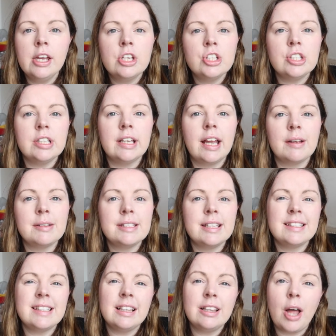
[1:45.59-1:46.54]
She now
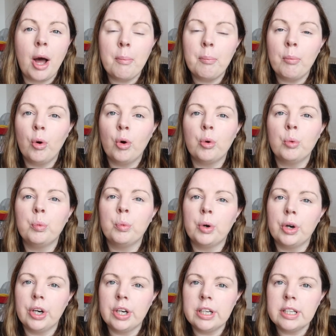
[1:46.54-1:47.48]
says a lot more
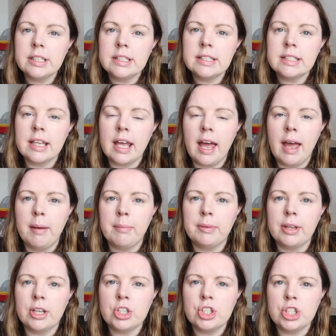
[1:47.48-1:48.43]
words
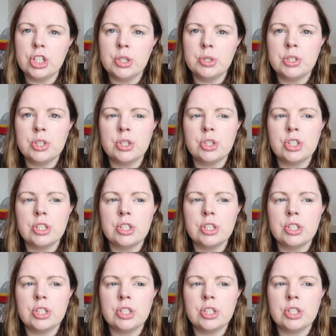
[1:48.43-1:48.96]
than she used to.